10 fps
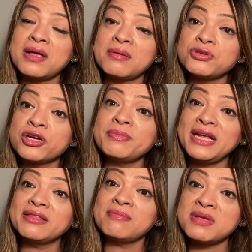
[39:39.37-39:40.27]
Germany
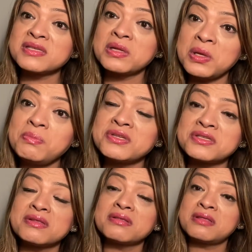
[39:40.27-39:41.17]
at the Miss Globe
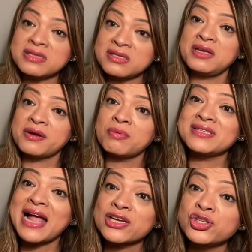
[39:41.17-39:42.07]
this year was
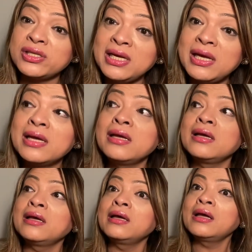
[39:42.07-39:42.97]
actually
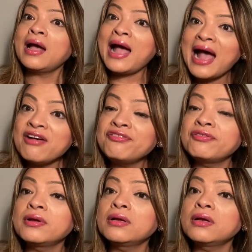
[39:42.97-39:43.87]
half
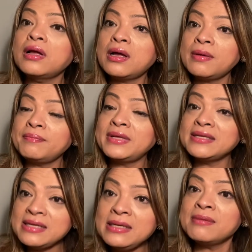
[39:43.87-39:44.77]

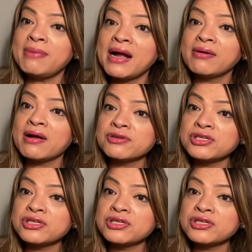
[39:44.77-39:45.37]
Latina background.